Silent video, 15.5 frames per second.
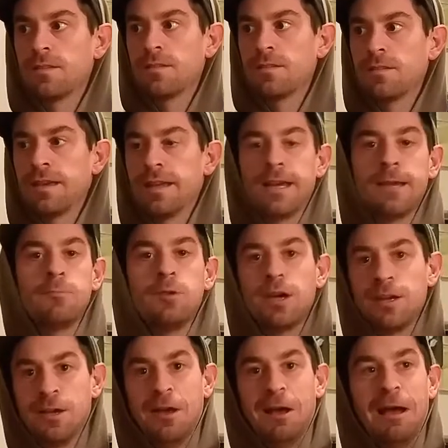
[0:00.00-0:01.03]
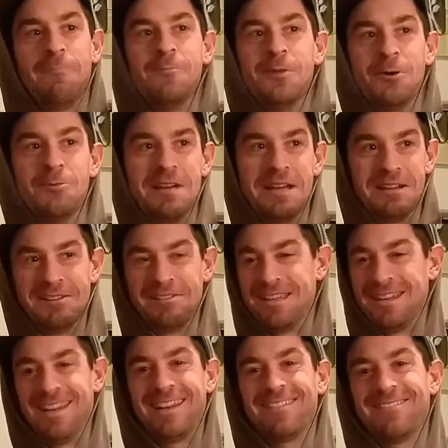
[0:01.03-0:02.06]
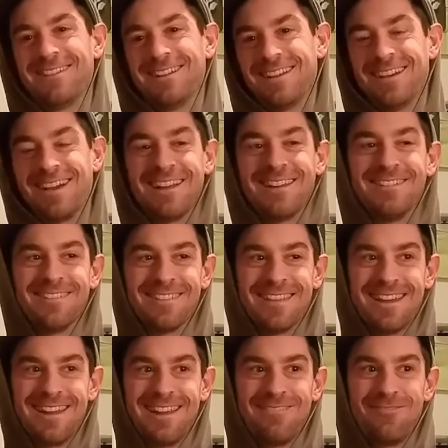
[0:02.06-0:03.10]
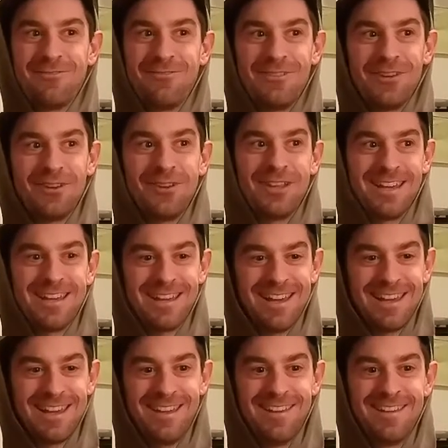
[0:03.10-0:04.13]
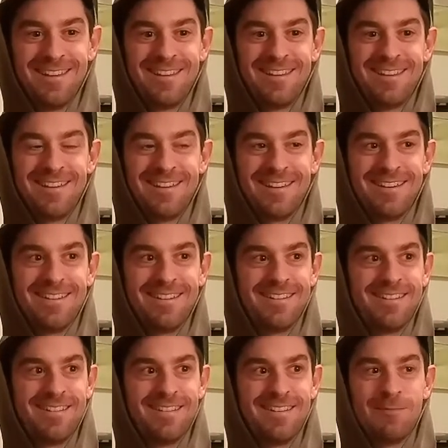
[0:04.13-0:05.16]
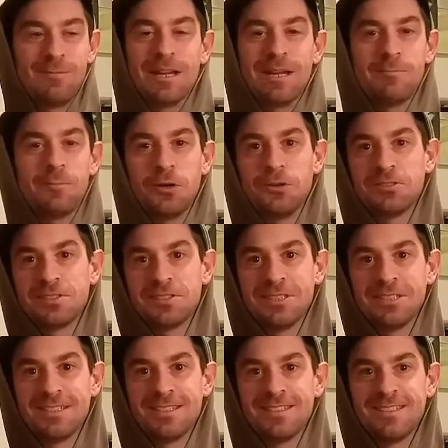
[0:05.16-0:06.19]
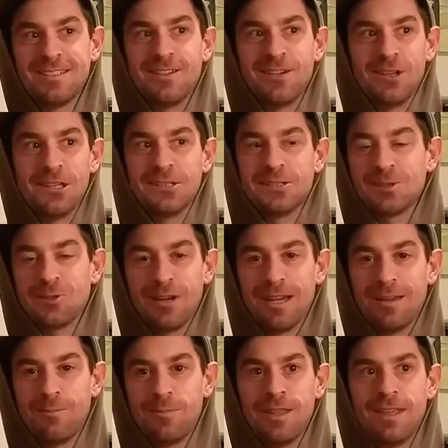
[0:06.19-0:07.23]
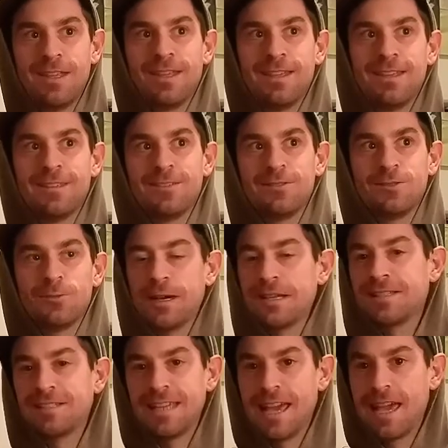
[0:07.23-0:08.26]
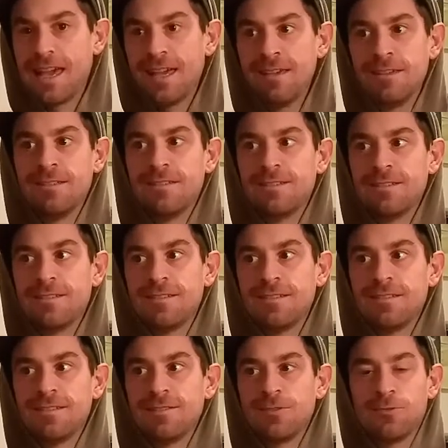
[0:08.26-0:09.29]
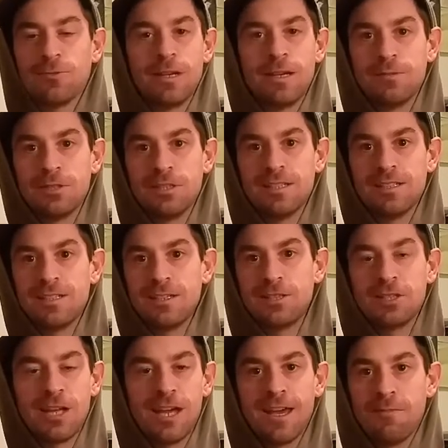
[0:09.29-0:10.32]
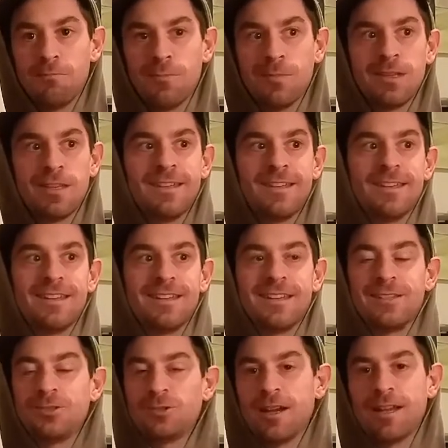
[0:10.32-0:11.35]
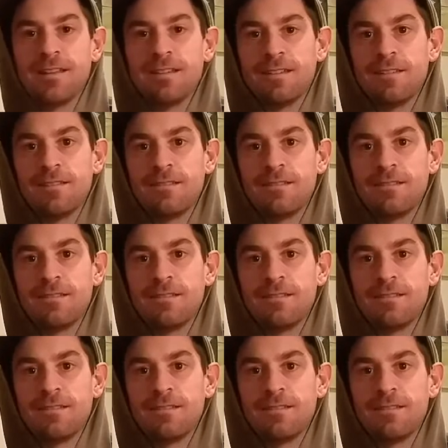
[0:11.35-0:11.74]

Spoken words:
And I'm no better than anyone. I know that. I feel like I mean, I post on Instagram twice a day, 3 images each time, and I try to